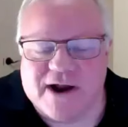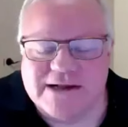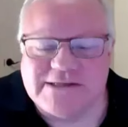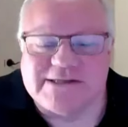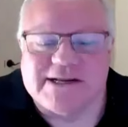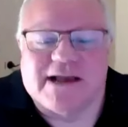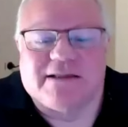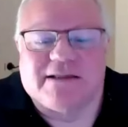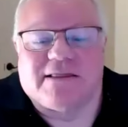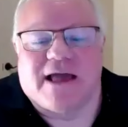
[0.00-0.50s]
I
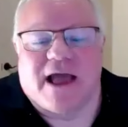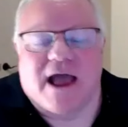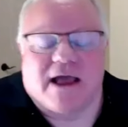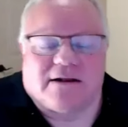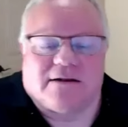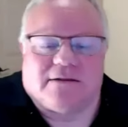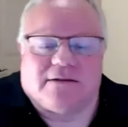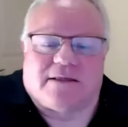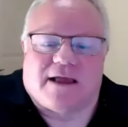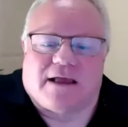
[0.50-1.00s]
said
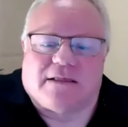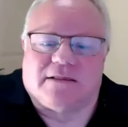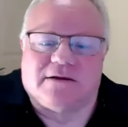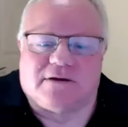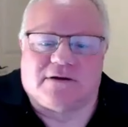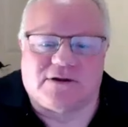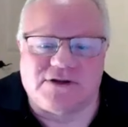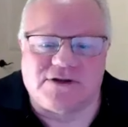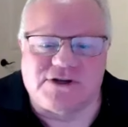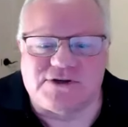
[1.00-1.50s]
that
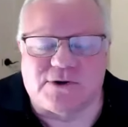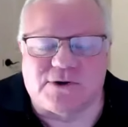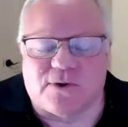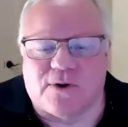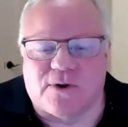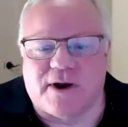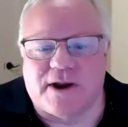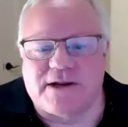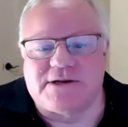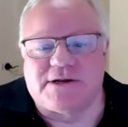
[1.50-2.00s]
little
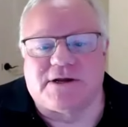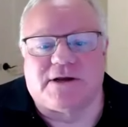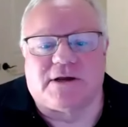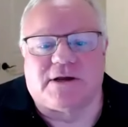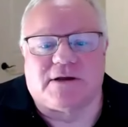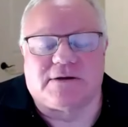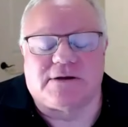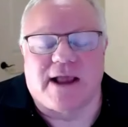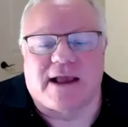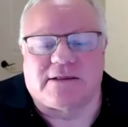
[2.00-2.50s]
story at
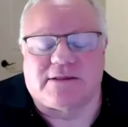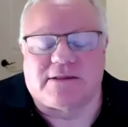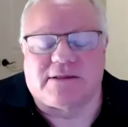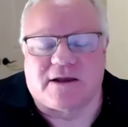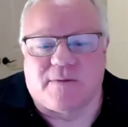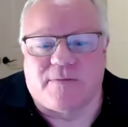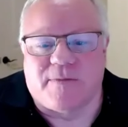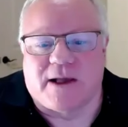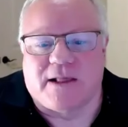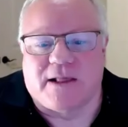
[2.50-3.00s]
the
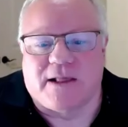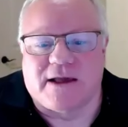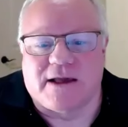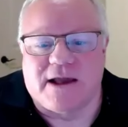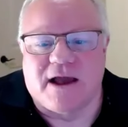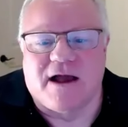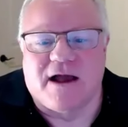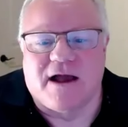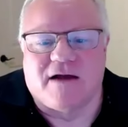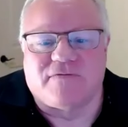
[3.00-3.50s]

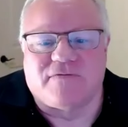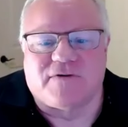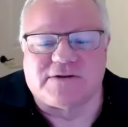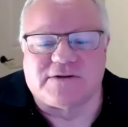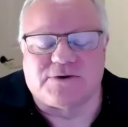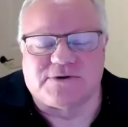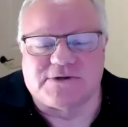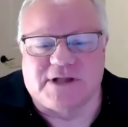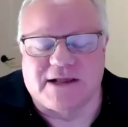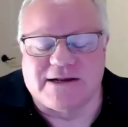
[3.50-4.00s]
Gabelli
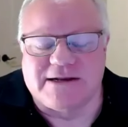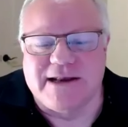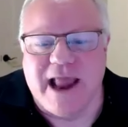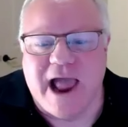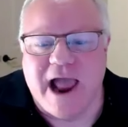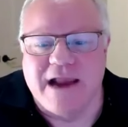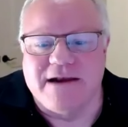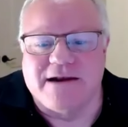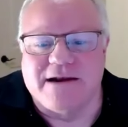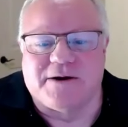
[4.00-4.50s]
conference, there was like
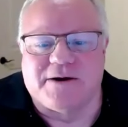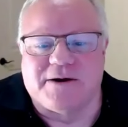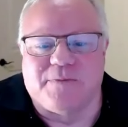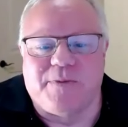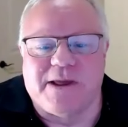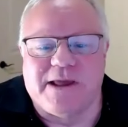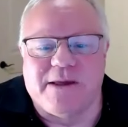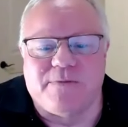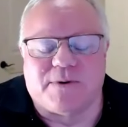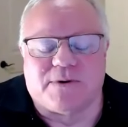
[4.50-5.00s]

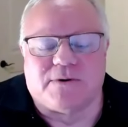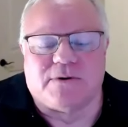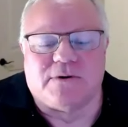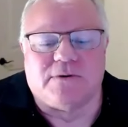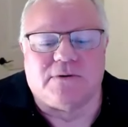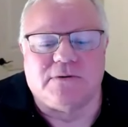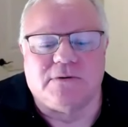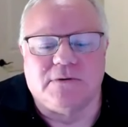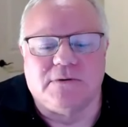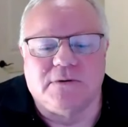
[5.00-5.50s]
900
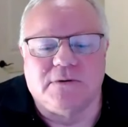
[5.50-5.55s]
people